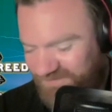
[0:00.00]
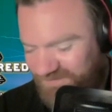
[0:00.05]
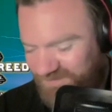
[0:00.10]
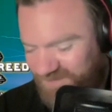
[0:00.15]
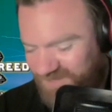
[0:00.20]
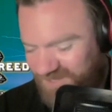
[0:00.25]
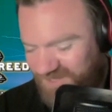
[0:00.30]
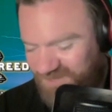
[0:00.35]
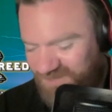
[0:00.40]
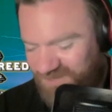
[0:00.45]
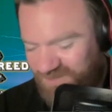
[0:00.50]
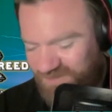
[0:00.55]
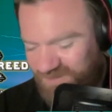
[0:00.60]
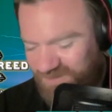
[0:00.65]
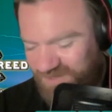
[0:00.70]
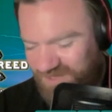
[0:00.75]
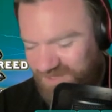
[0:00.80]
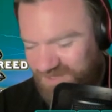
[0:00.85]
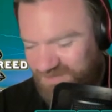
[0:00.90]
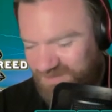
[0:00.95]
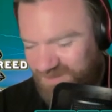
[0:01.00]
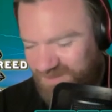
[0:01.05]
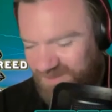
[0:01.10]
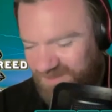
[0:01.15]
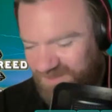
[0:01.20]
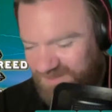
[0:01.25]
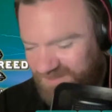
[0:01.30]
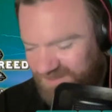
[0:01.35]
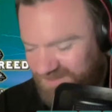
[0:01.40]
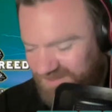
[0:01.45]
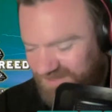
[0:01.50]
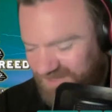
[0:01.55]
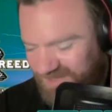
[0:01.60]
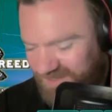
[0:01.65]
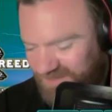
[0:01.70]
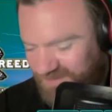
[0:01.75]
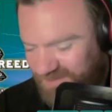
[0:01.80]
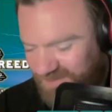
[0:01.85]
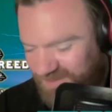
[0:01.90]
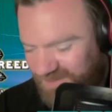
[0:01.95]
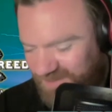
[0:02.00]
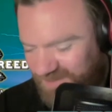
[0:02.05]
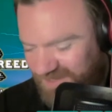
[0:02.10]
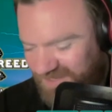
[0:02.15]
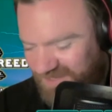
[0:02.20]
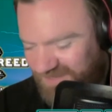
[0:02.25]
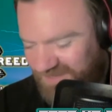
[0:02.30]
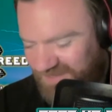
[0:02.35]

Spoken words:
touch on it when I get to my things in a second. But yeah,